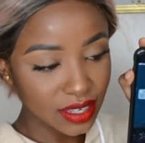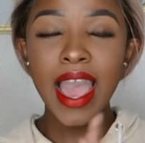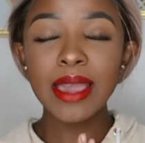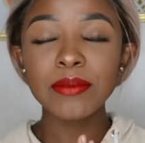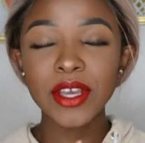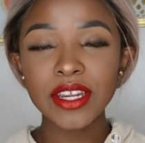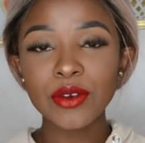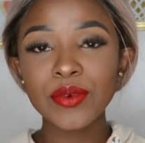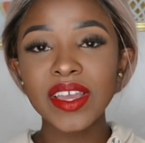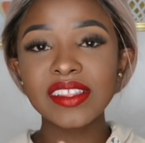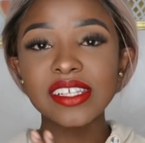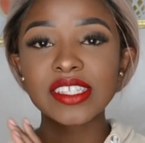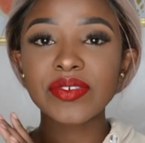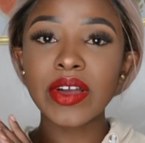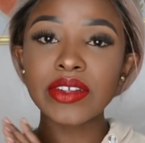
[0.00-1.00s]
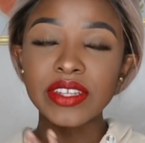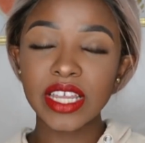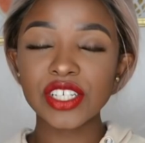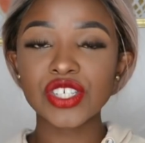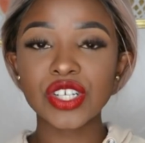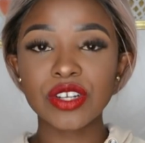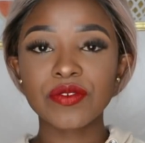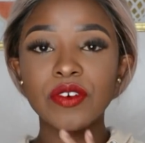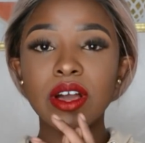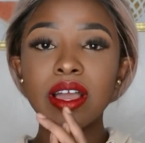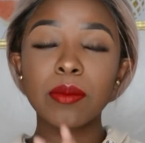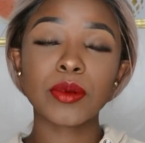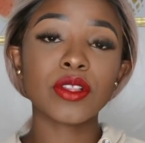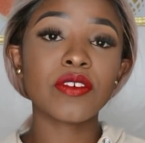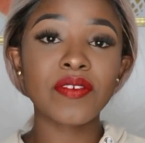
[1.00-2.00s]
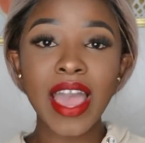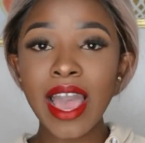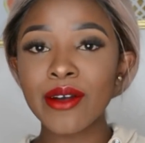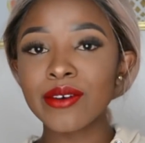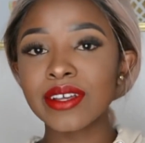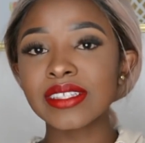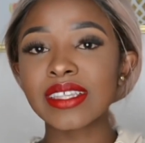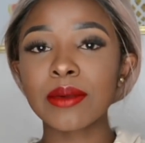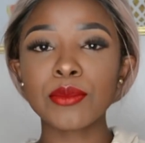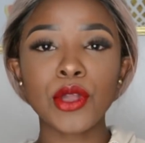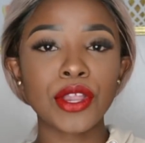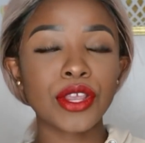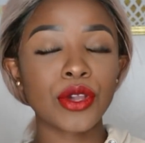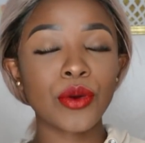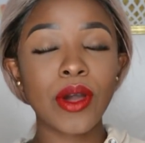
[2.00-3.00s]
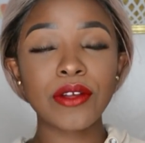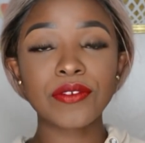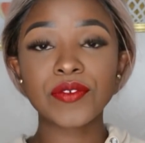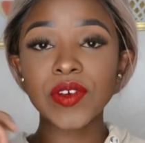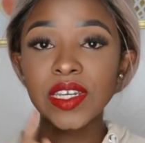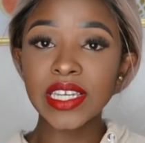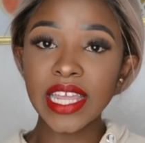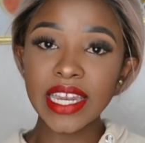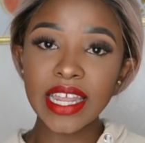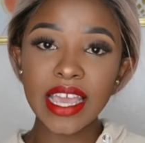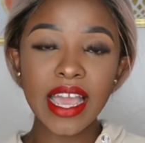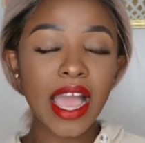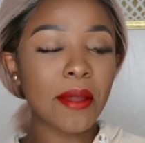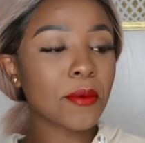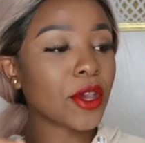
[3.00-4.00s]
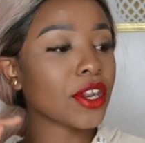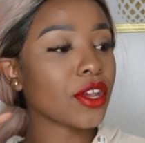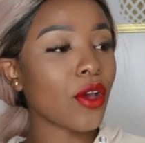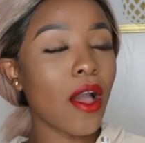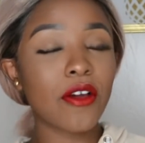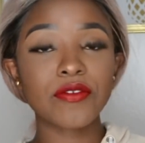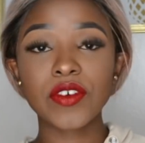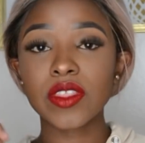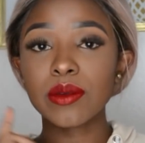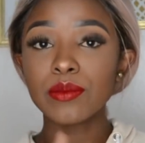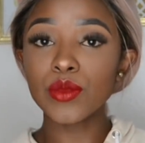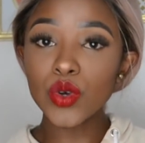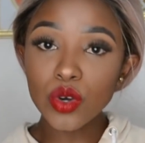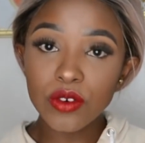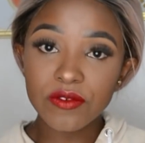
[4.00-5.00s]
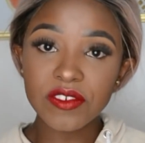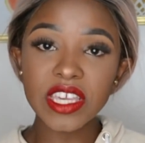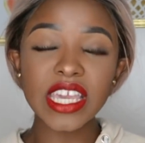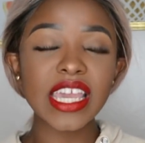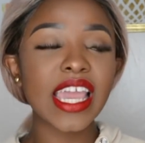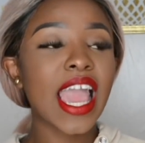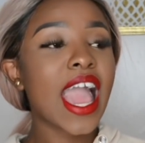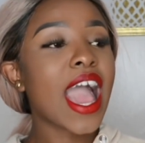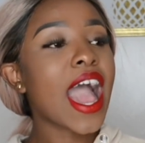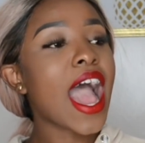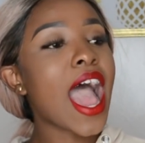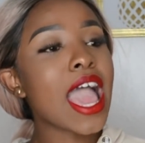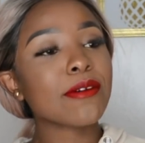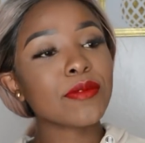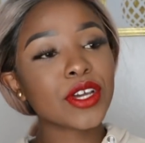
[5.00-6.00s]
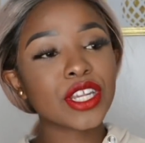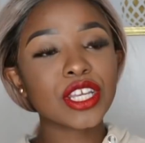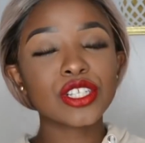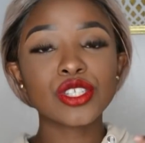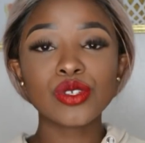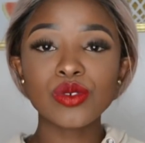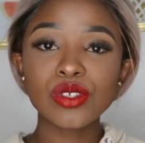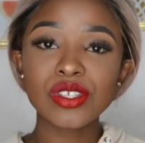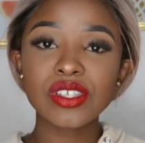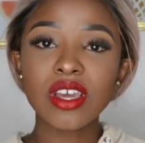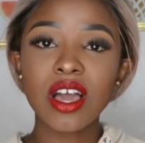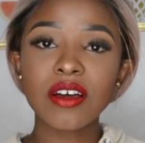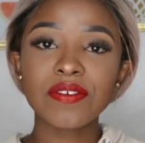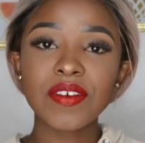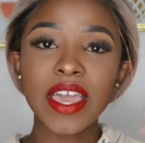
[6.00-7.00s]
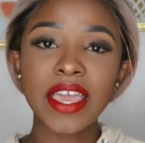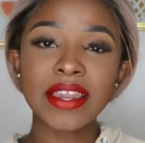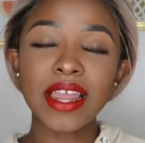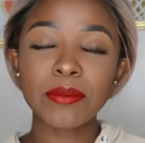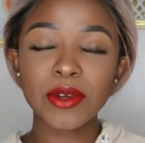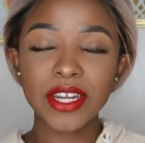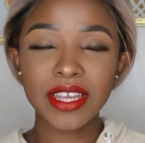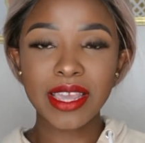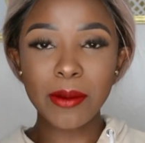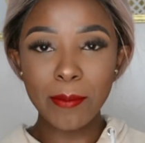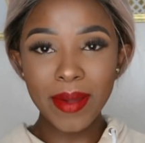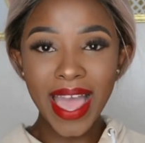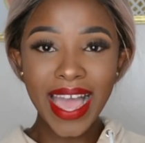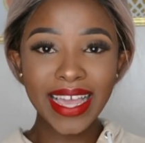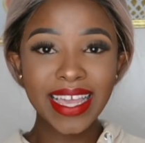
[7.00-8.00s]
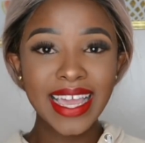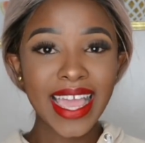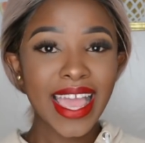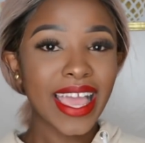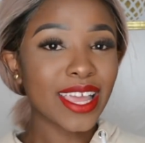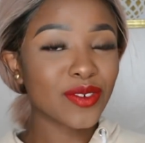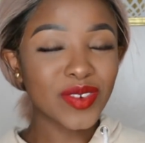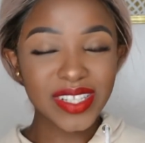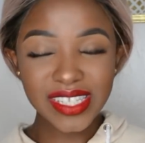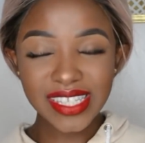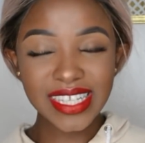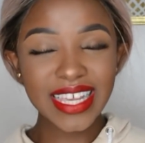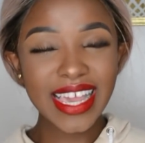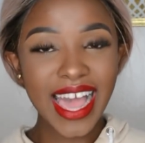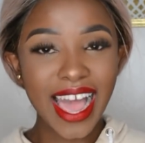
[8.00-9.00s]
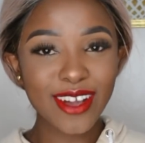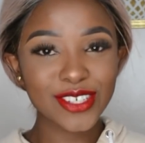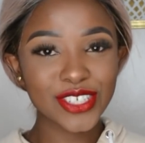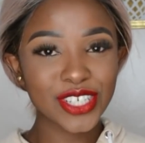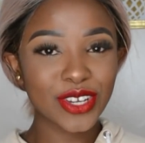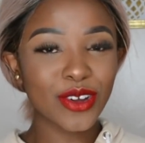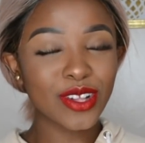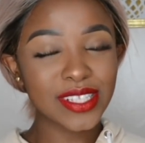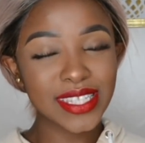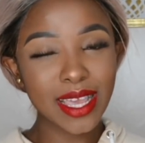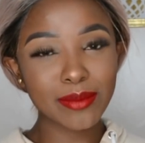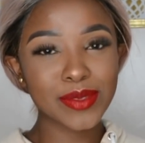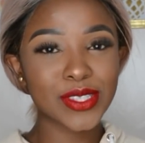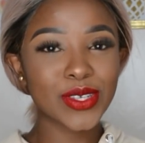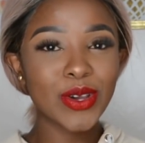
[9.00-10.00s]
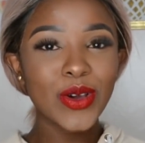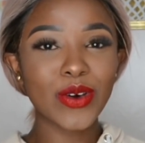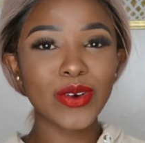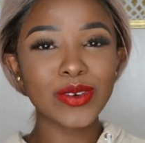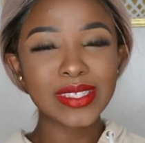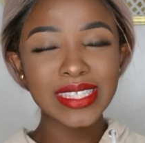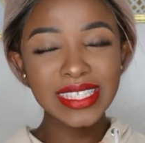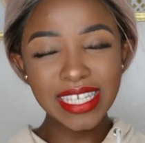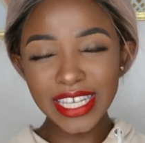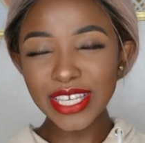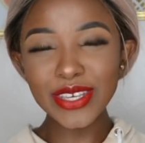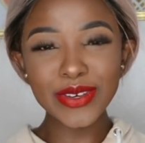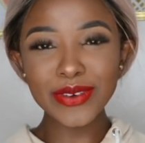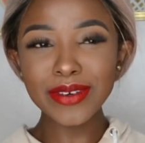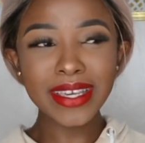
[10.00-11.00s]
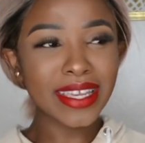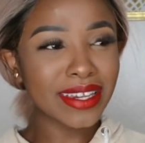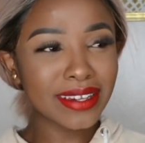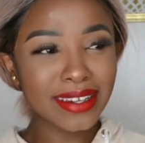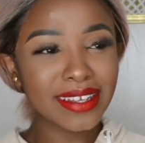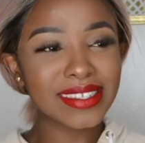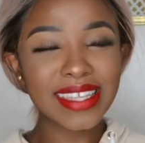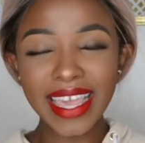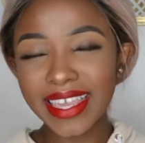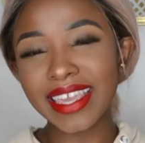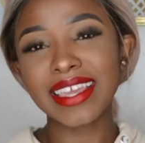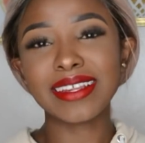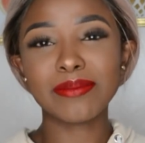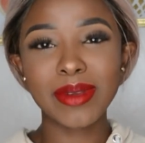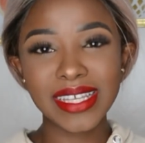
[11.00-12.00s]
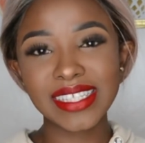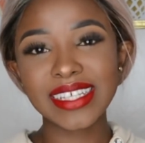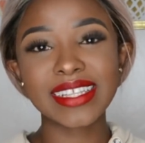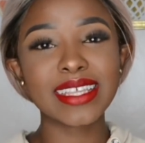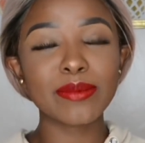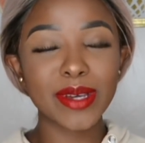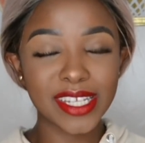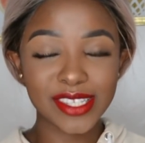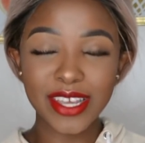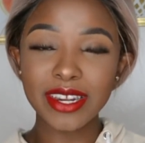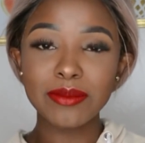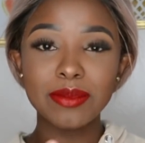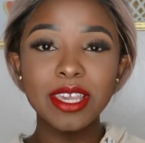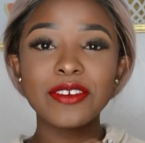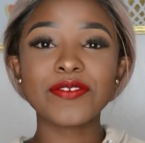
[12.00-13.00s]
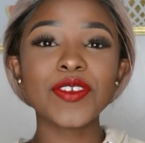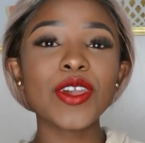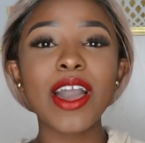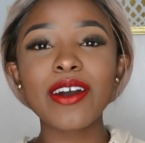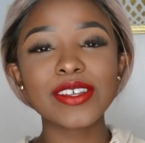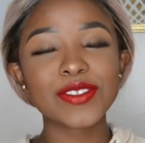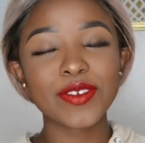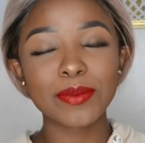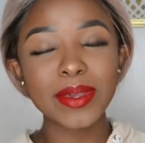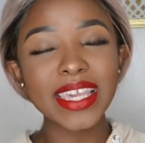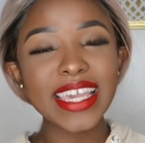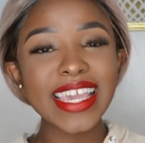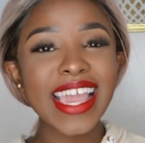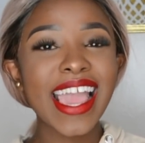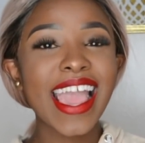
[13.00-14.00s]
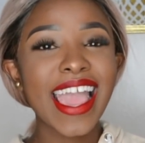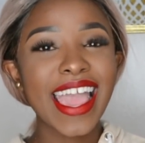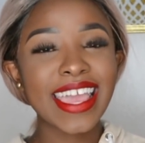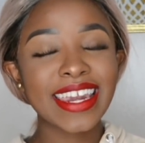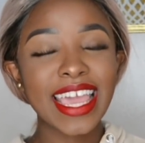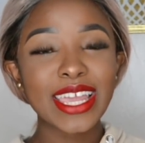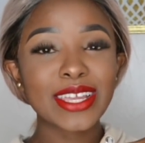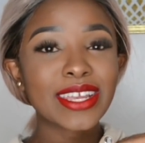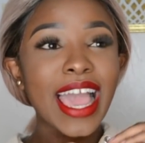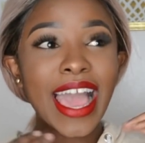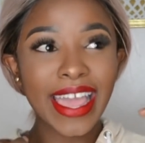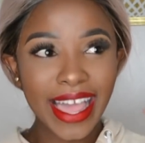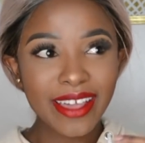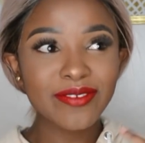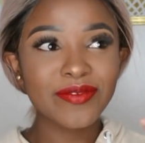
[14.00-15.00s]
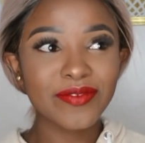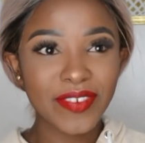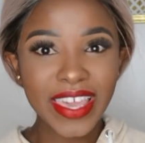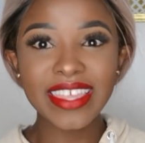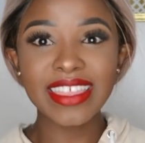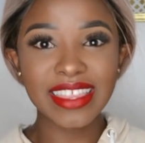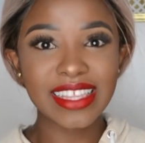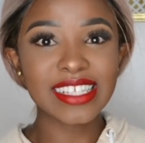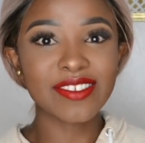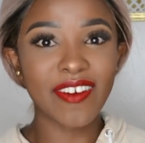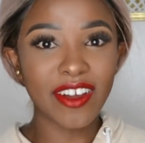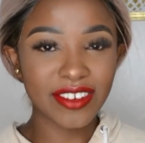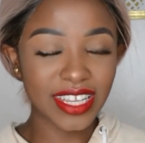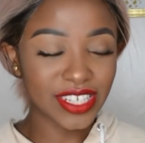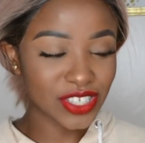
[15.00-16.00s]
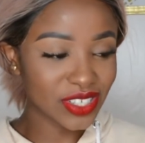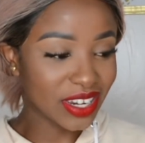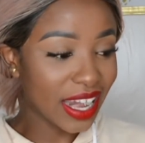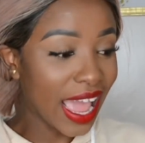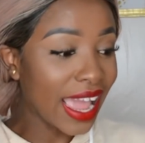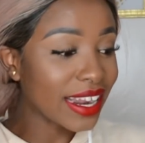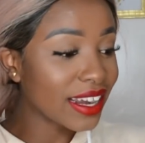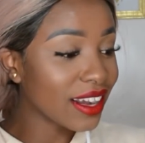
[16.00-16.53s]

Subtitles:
I'm gonna wear this foundation for a couple of hours. I'm gonna go out for dinner. I'm gonna go out for the movie. I'm gonna do stuff and I'm gonna come back and we'll see how she holds up. So see you in a second basically, but it's gonna be a few hours for me and I have faith in this foundation. I